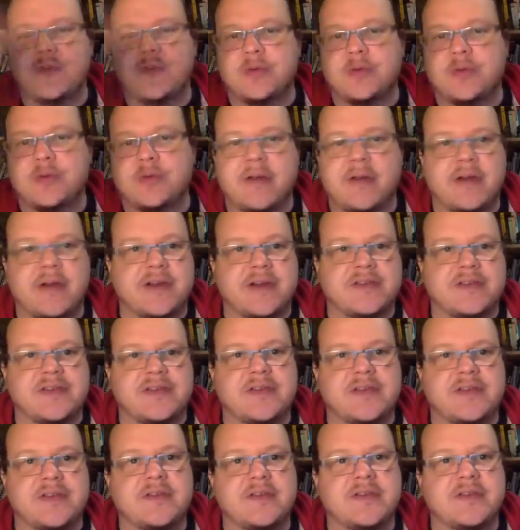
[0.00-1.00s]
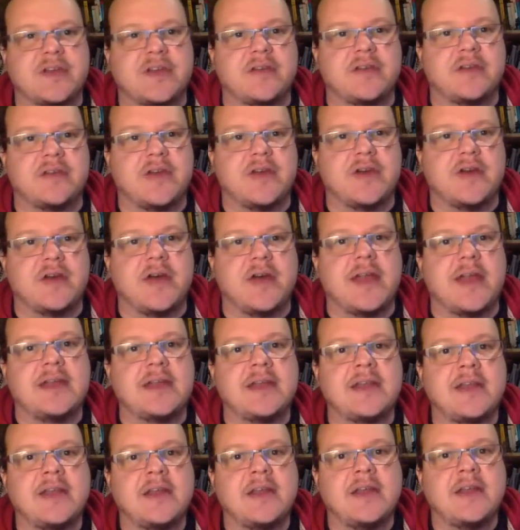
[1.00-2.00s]
to American servers overnight.
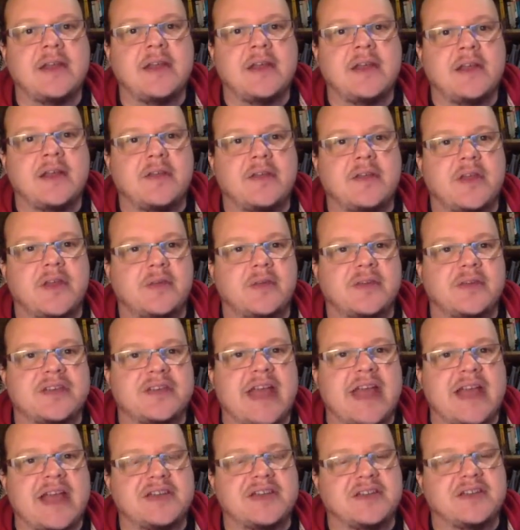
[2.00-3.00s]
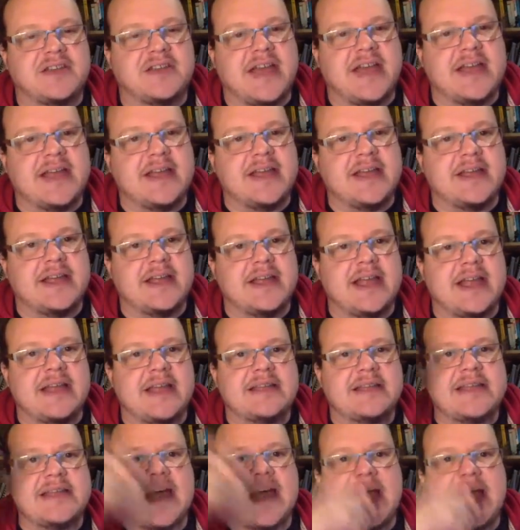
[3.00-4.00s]
There was action taken
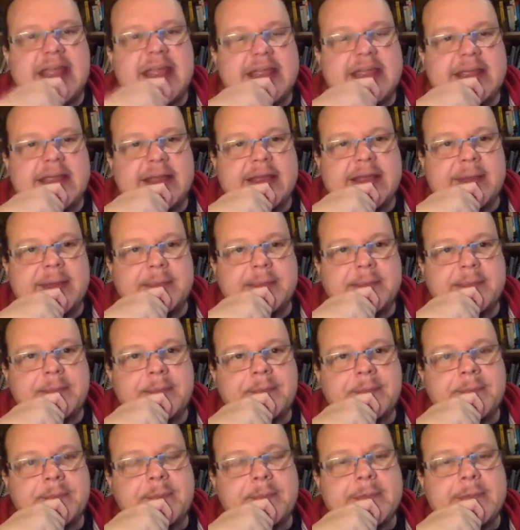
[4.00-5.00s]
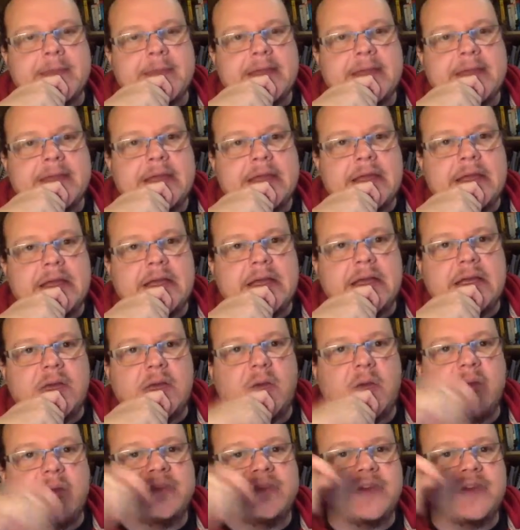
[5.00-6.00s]
against a
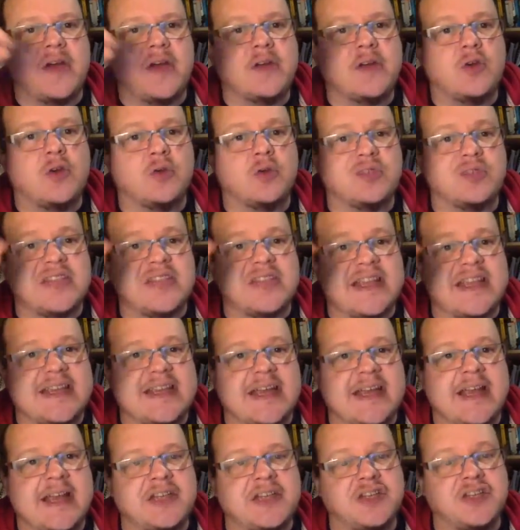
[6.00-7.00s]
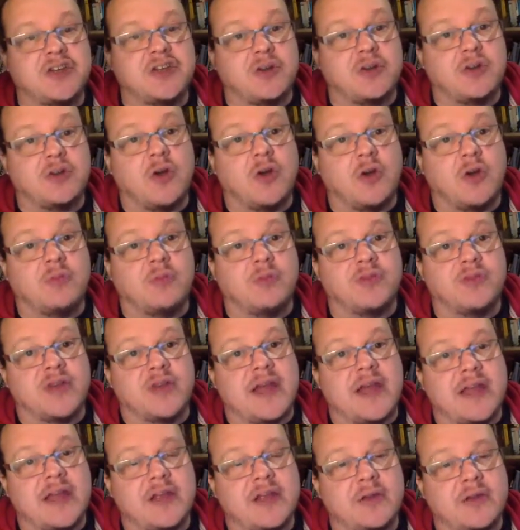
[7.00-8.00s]
website called
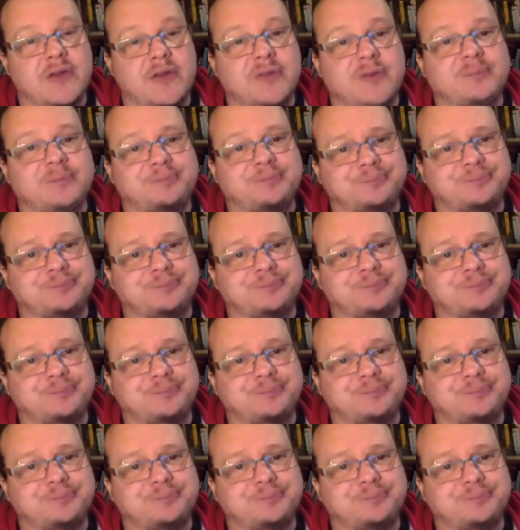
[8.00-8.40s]
teenager.com.au,